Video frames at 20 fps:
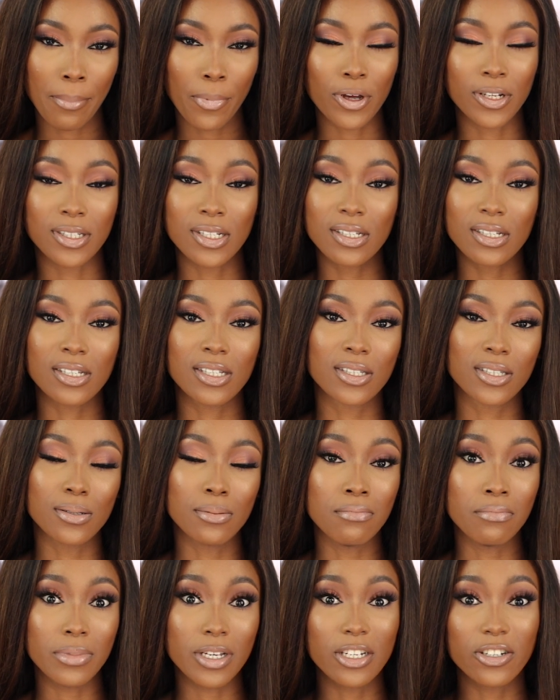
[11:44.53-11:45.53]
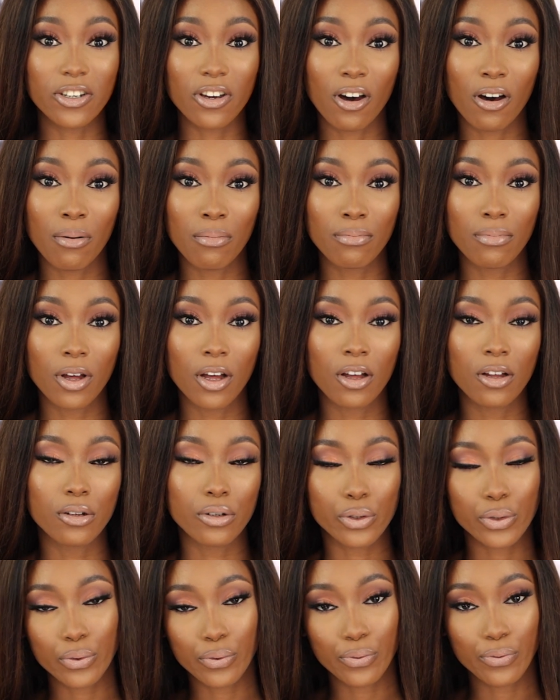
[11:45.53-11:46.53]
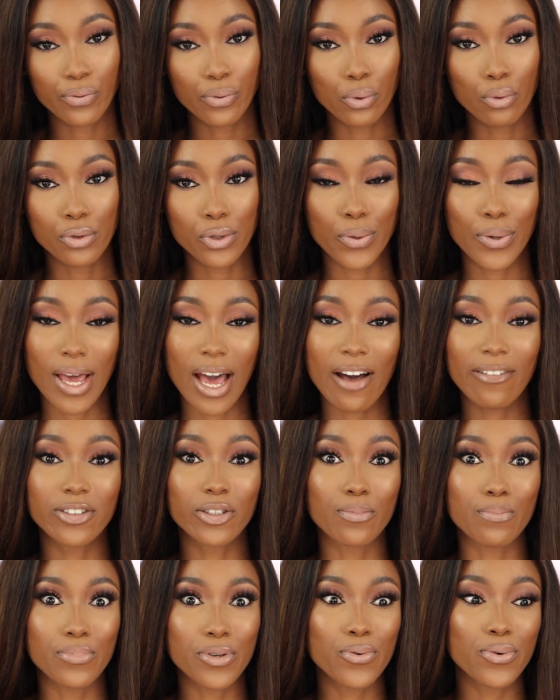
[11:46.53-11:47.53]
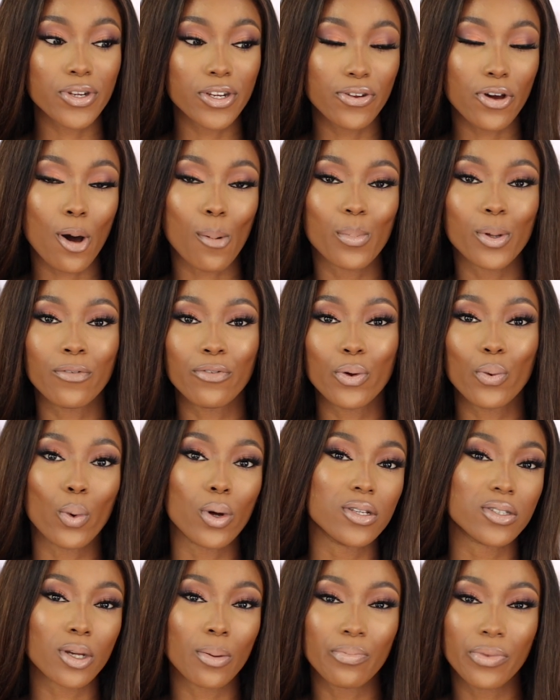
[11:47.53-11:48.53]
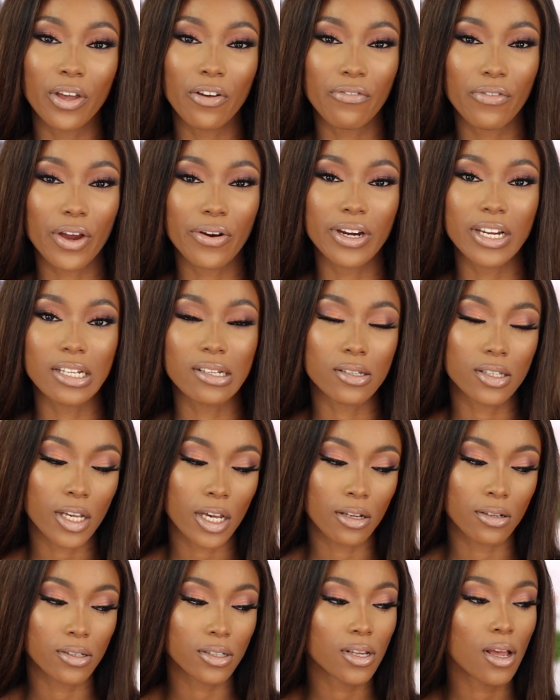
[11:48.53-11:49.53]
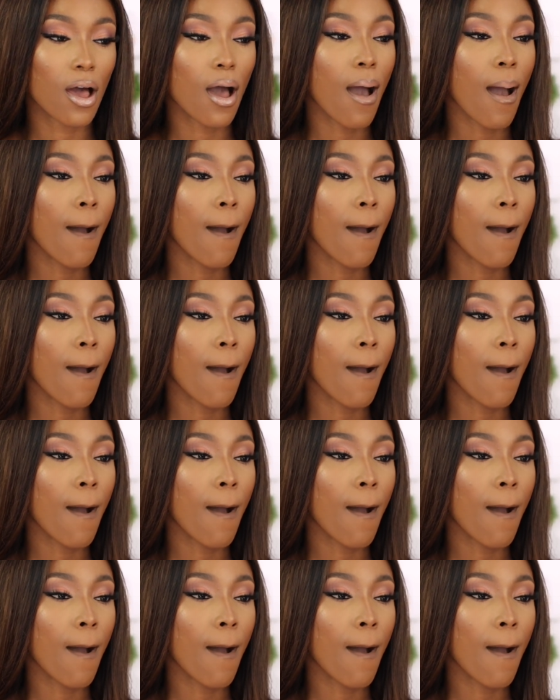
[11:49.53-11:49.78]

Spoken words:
because this is medium to full, so you have to build it up if you want something very intense.